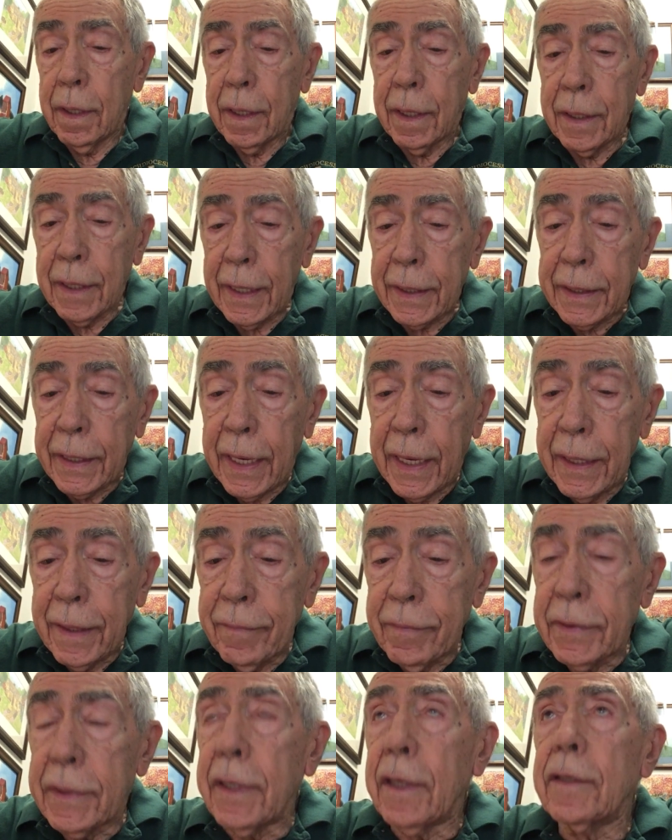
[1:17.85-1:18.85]
and I can't
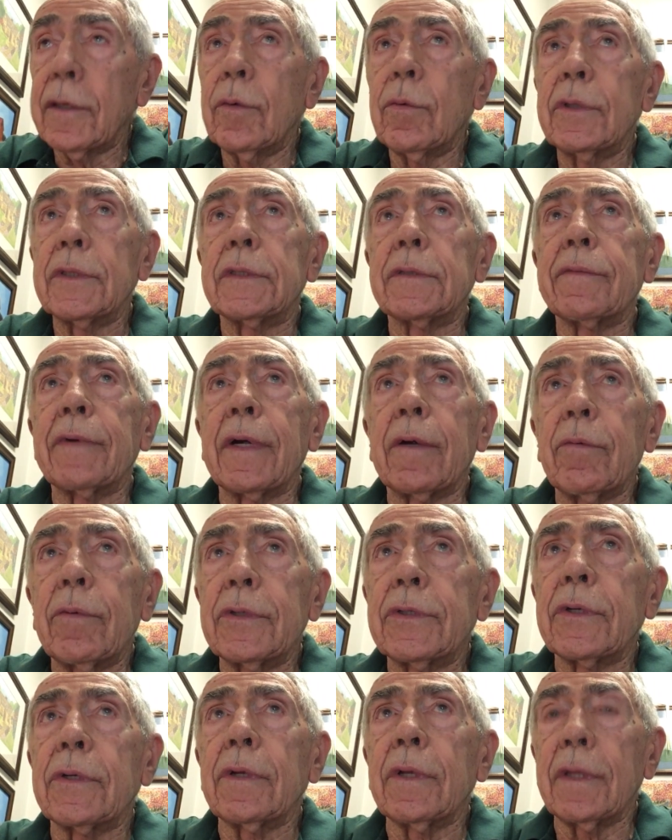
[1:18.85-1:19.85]
even tell you which of our
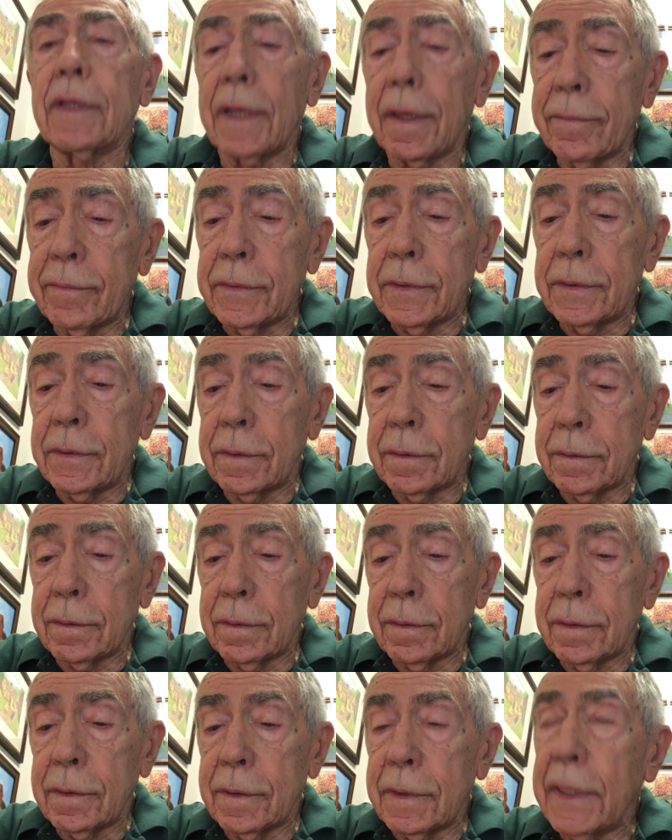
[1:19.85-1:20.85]
original 11
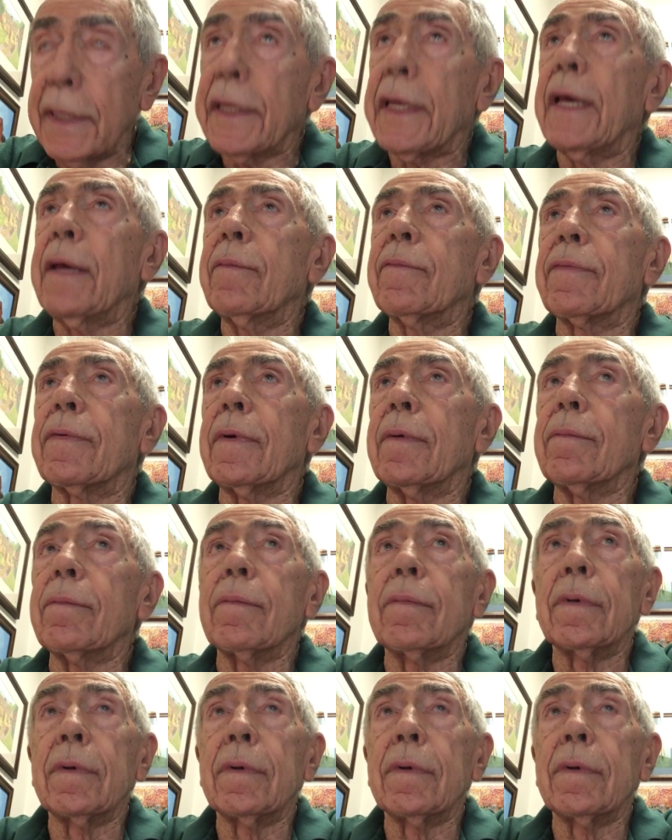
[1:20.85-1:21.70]
they came from.